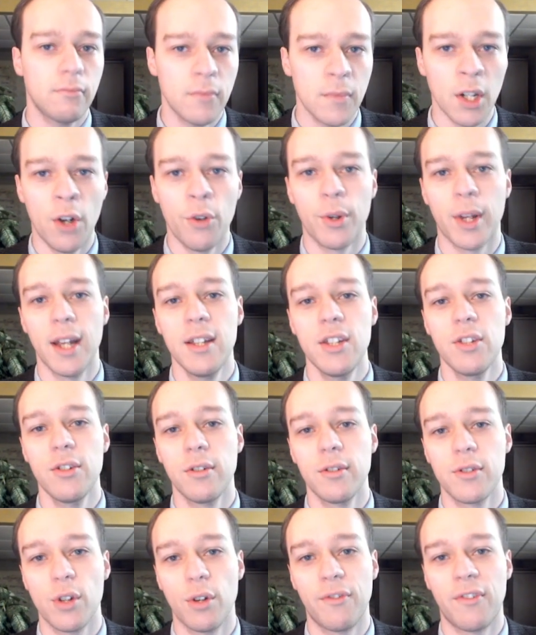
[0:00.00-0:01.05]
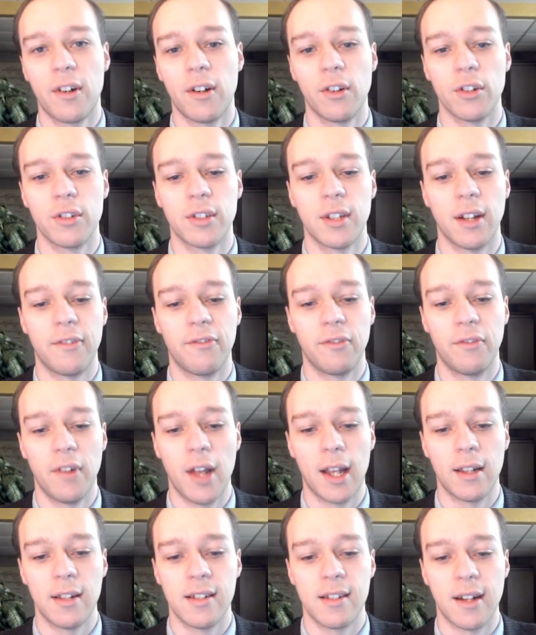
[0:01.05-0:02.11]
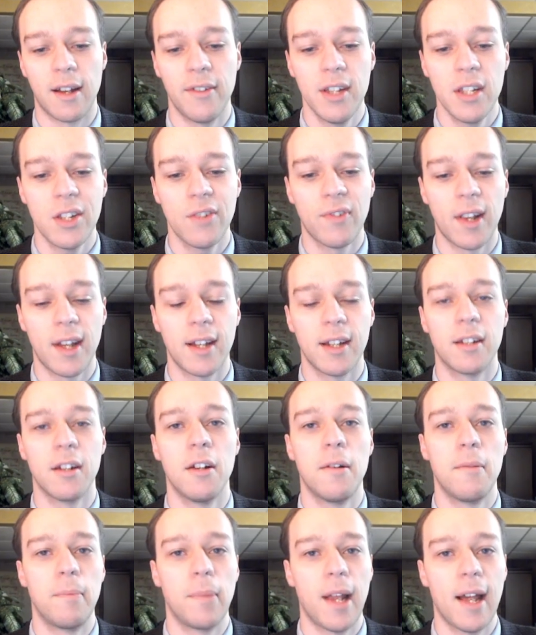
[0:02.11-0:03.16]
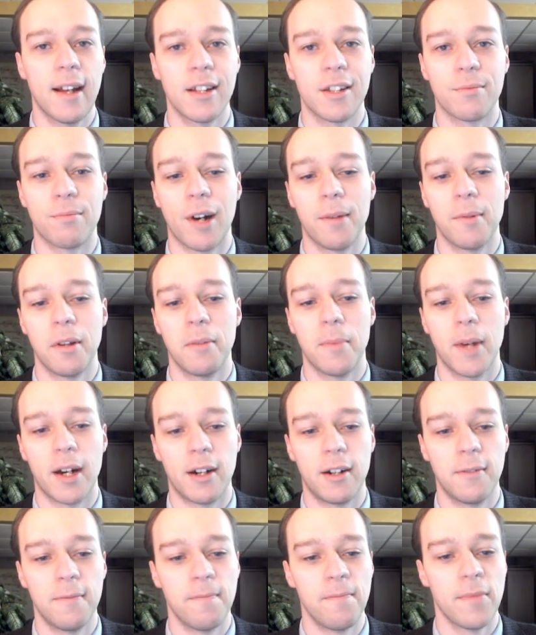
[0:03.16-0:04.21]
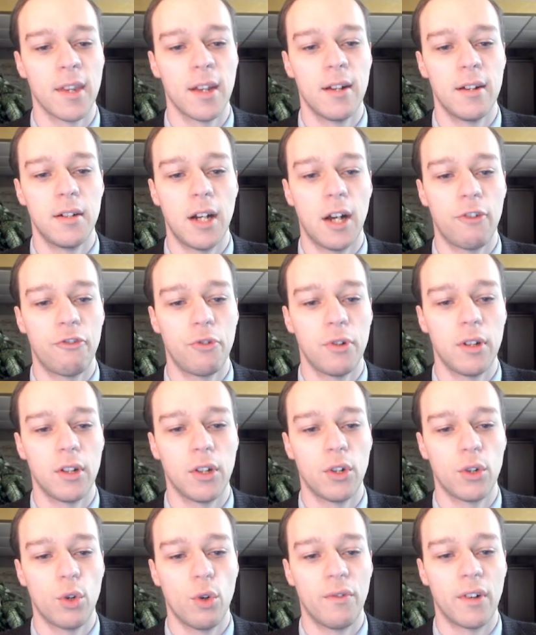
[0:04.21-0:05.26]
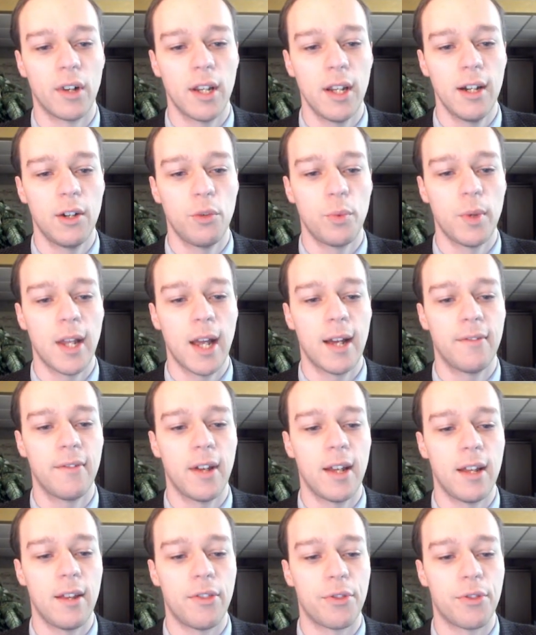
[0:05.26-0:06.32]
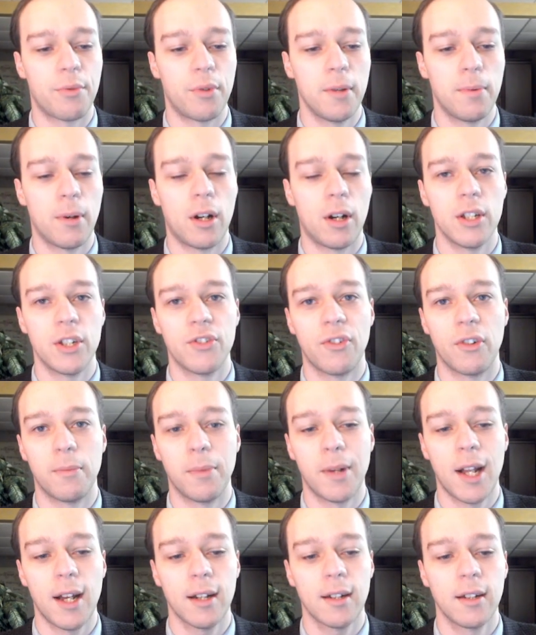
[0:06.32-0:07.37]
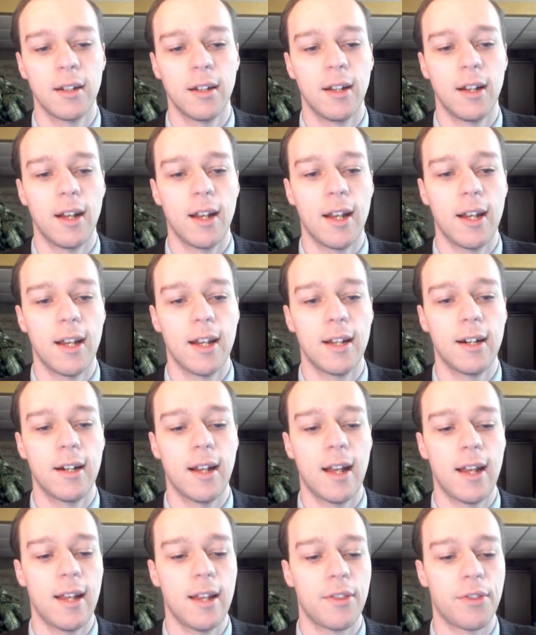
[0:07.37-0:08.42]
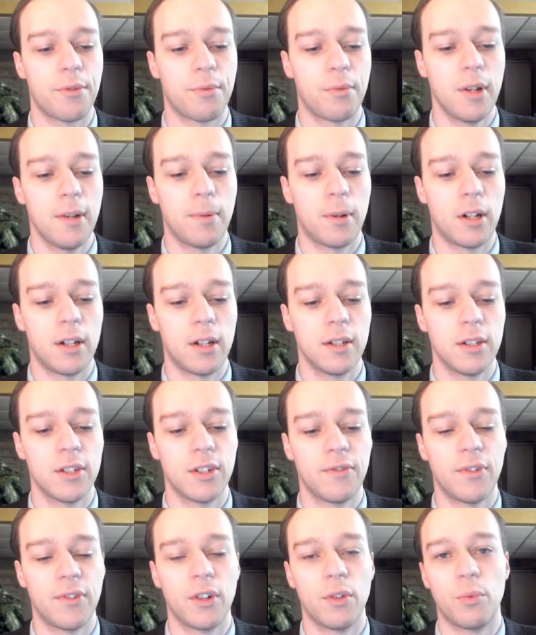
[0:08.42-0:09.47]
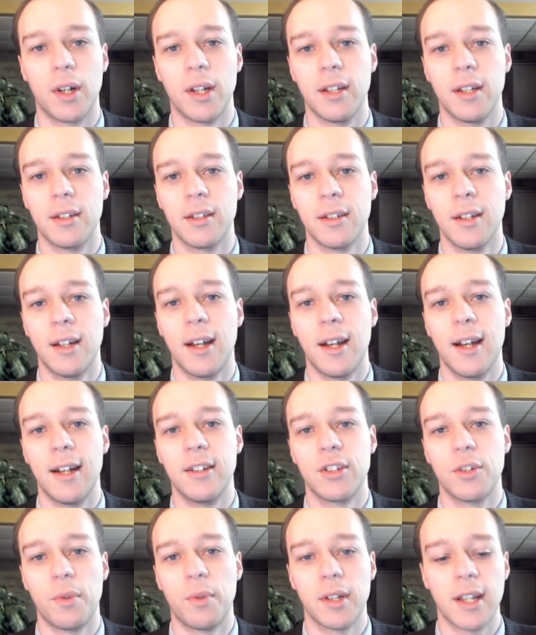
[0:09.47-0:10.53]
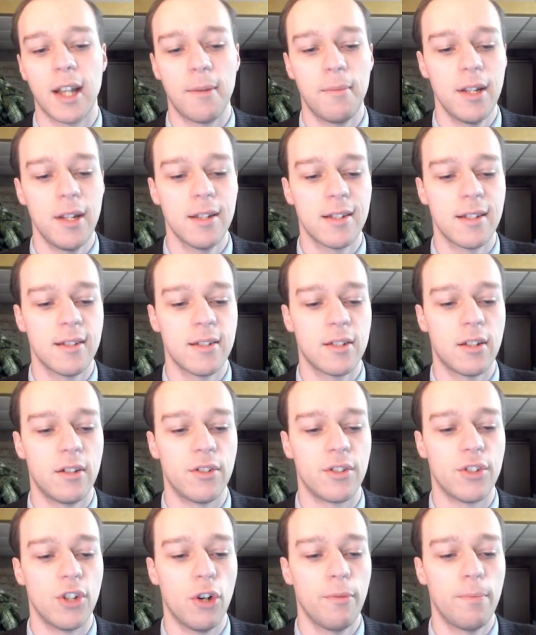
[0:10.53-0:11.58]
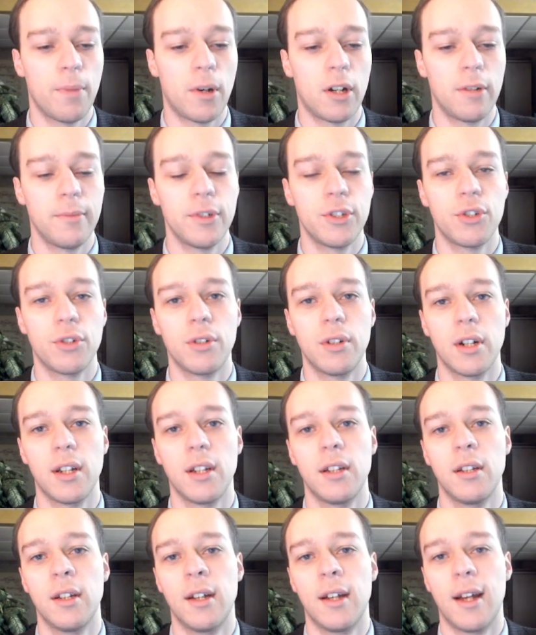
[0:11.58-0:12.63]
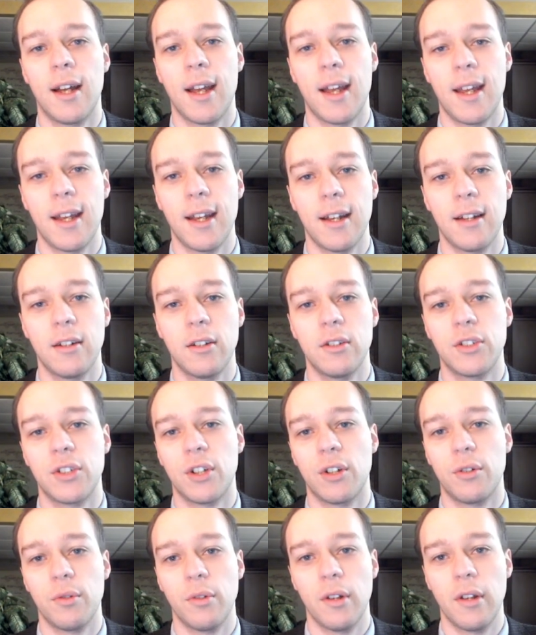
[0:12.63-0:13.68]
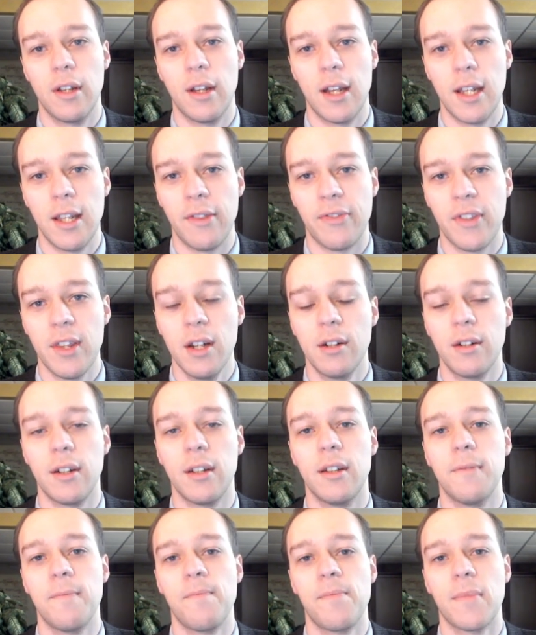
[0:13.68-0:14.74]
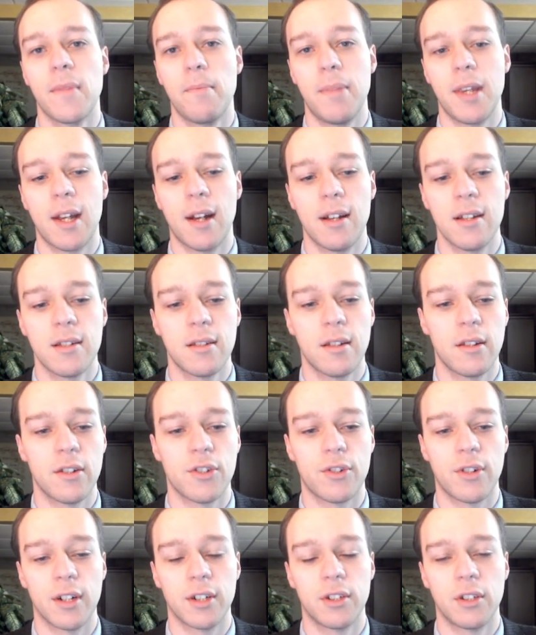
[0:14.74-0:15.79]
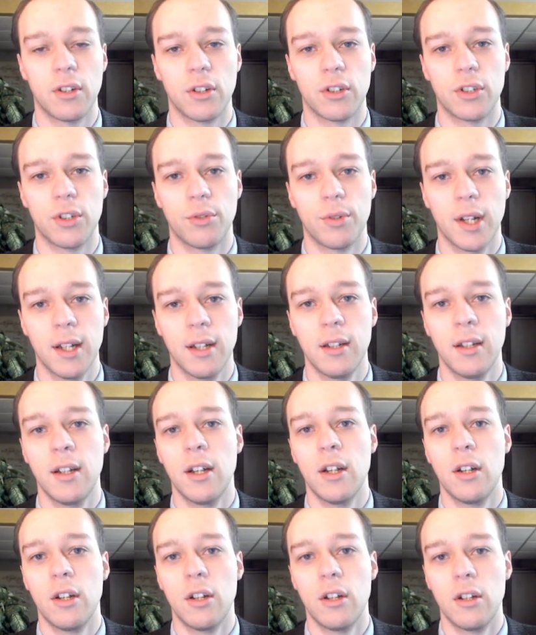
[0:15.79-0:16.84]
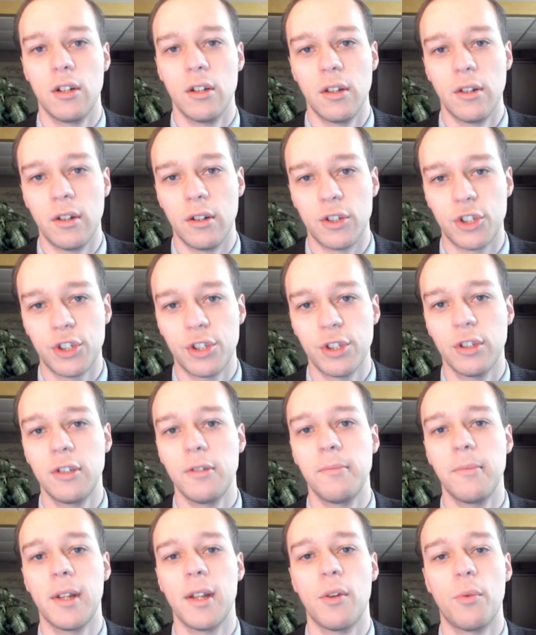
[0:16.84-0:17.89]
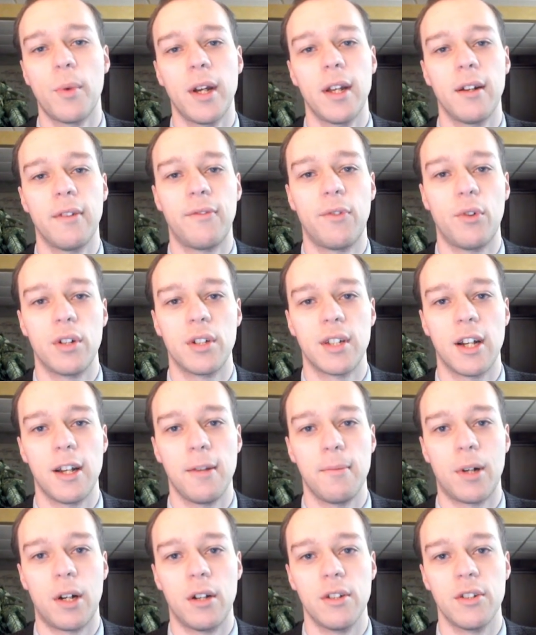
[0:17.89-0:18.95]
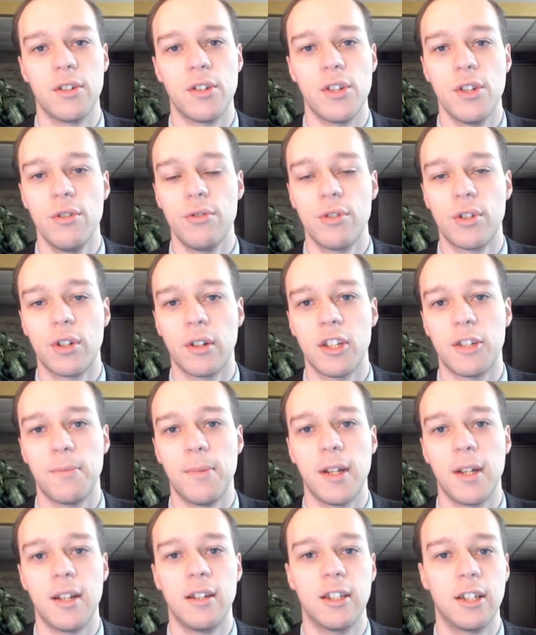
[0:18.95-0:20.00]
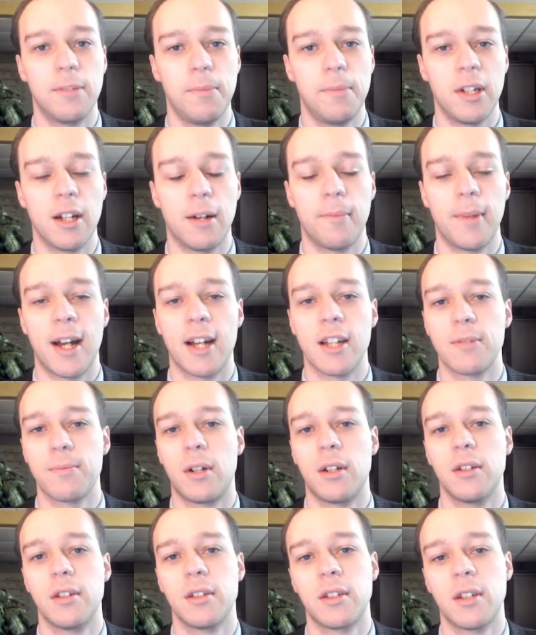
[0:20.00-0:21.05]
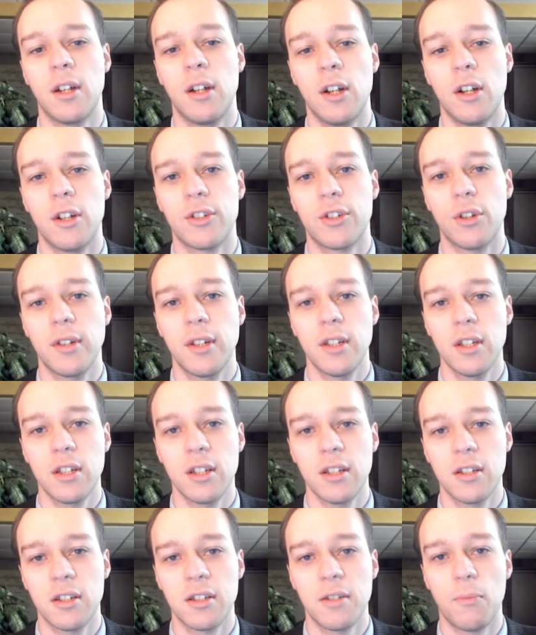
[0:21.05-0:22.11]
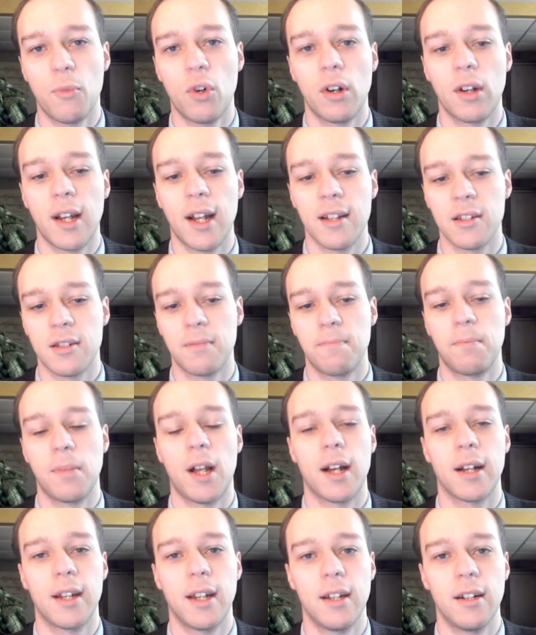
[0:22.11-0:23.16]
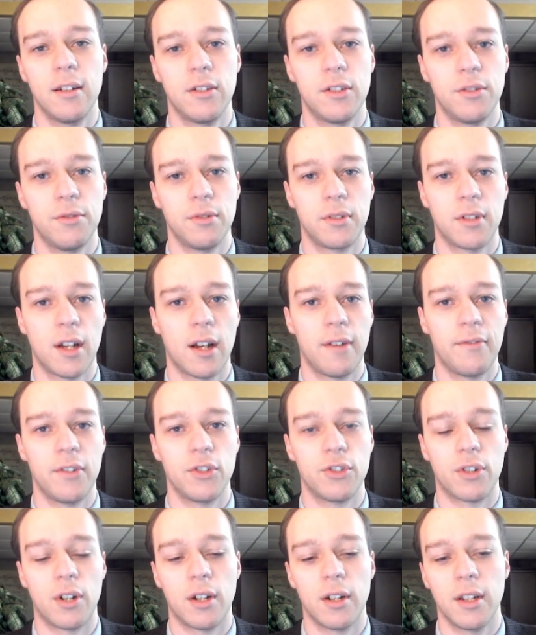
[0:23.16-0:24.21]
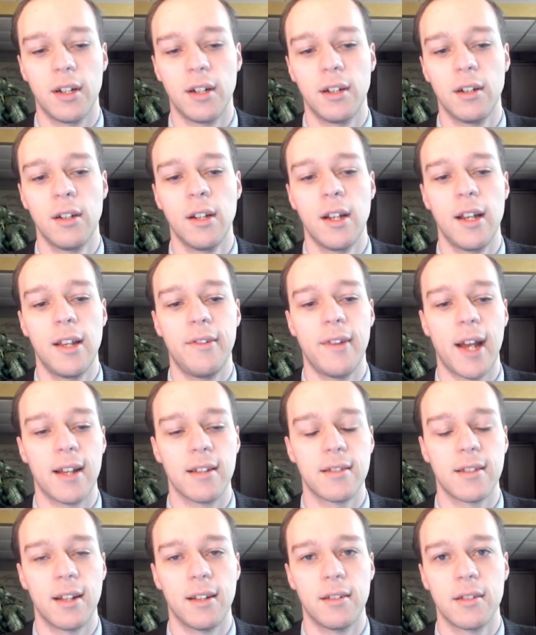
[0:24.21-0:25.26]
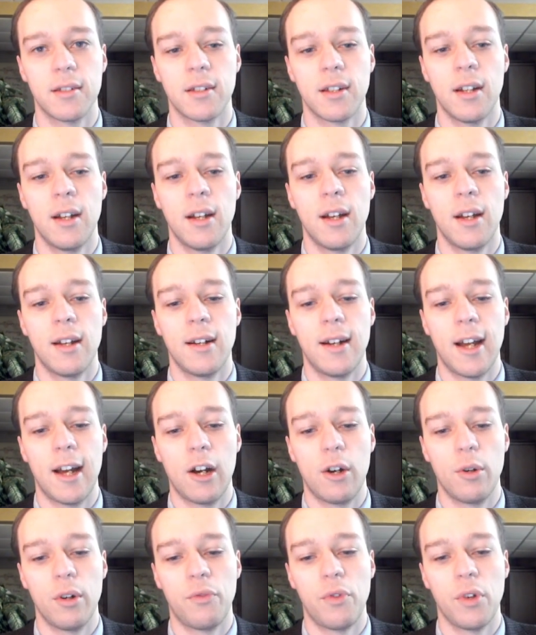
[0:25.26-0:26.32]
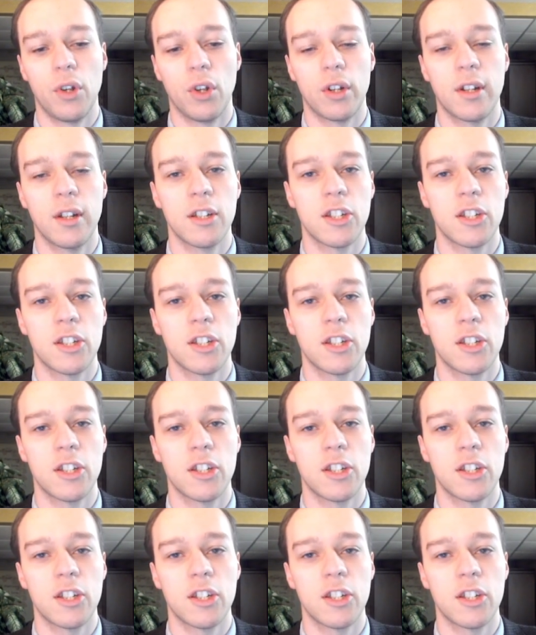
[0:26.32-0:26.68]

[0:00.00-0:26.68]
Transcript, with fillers: Okay, so, so far it looks like, at least on this flank, black is probably better. Now if we look over here, we have a three pawns for black and a three pawns for white. And so what that means is there's no pawn majority, and so in theory, because of the structure looks okay, there shouldn't be a way to force any pawns, usually speaking, to become pass pawns. So this is more or less blockaded to kind of a draw here in that sense. Now, if we look at